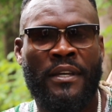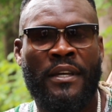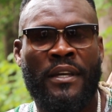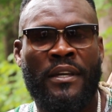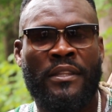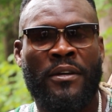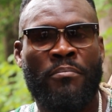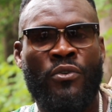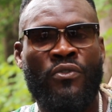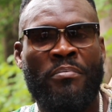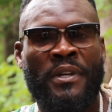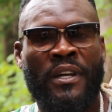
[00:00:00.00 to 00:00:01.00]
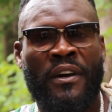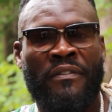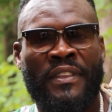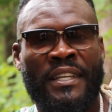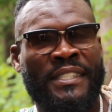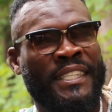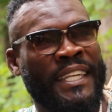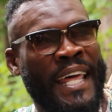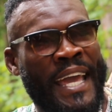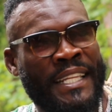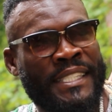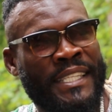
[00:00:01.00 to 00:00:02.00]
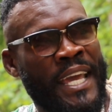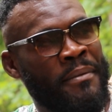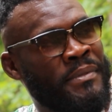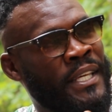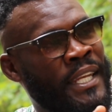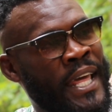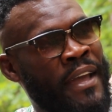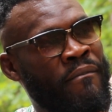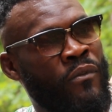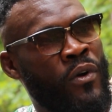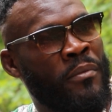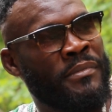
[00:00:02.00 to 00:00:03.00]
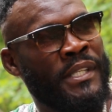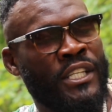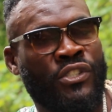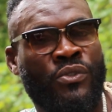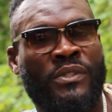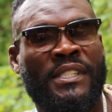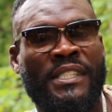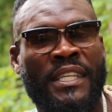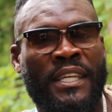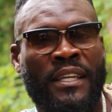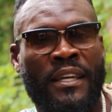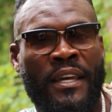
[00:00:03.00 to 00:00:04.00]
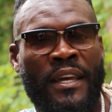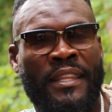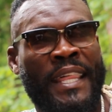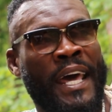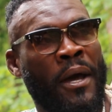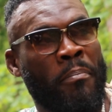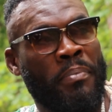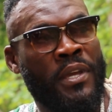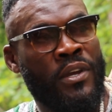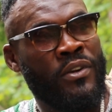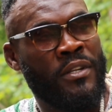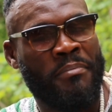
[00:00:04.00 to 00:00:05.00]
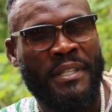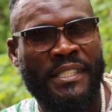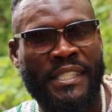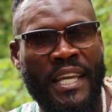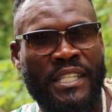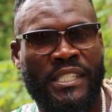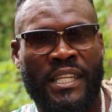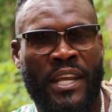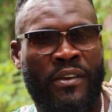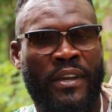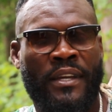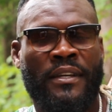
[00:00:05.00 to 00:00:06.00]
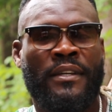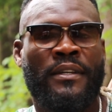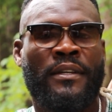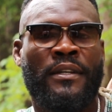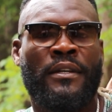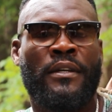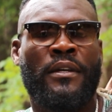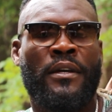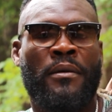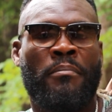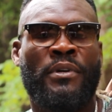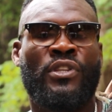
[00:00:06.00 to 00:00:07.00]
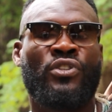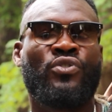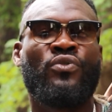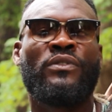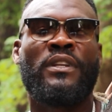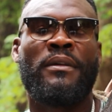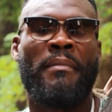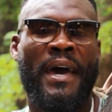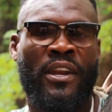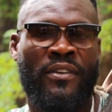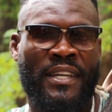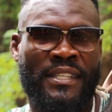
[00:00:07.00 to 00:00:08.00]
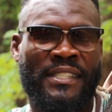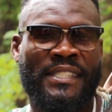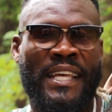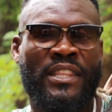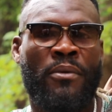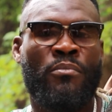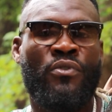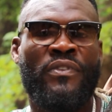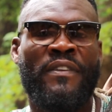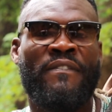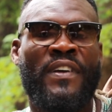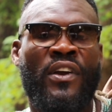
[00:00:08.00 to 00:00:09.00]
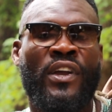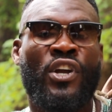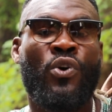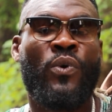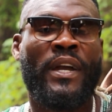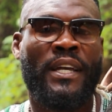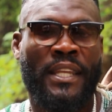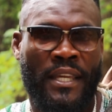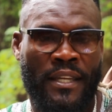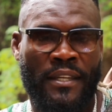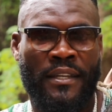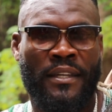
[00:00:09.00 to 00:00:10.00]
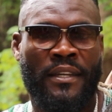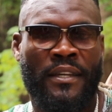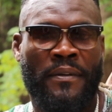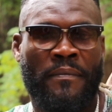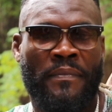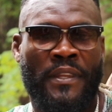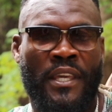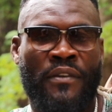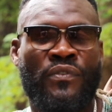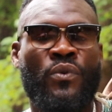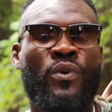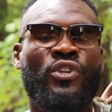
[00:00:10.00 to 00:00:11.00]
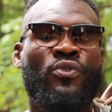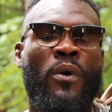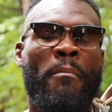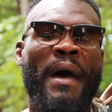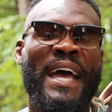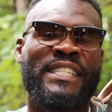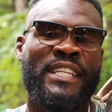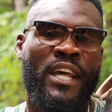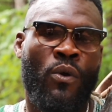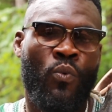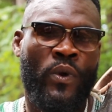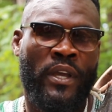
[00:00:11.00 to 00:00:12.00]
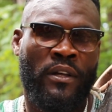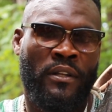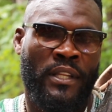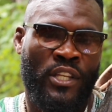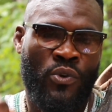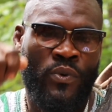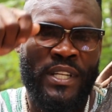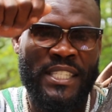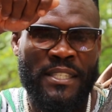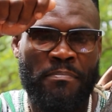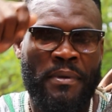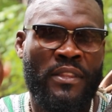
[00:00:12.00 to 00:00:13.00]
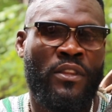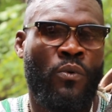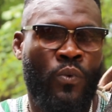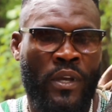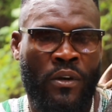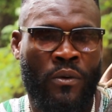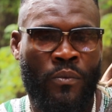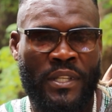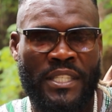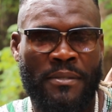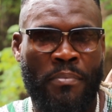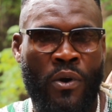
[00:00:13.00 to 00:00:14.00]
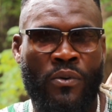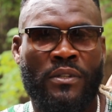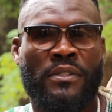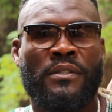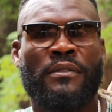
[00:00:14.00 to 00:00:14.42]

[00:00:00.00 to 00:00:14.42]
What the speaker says: the movement of these landscapes and landforms that you see that appear to be stationary. But the truth of the matter is that they're moving very quickly. If you were to imagine a wheel and you were to spin the wheel with spokes,